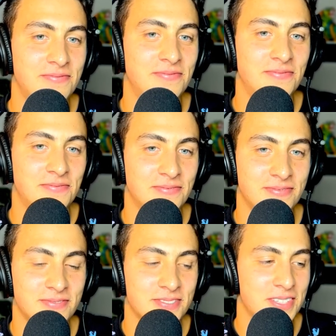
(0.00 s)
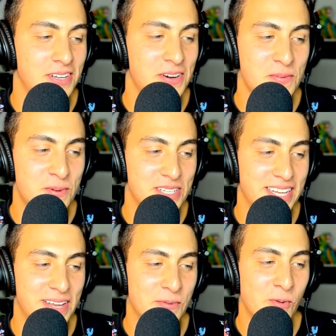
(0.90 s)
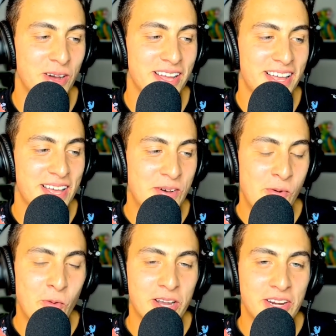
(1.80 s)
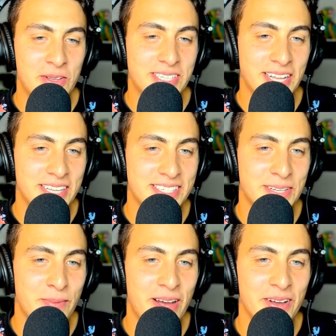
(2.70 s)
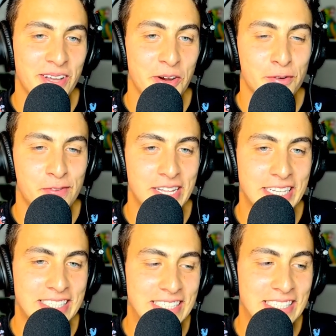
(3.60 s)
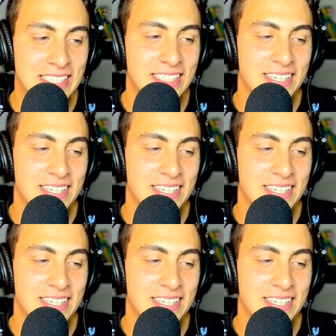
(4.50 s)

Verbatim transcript: Hmm. 100%. What, what can you tell us about your village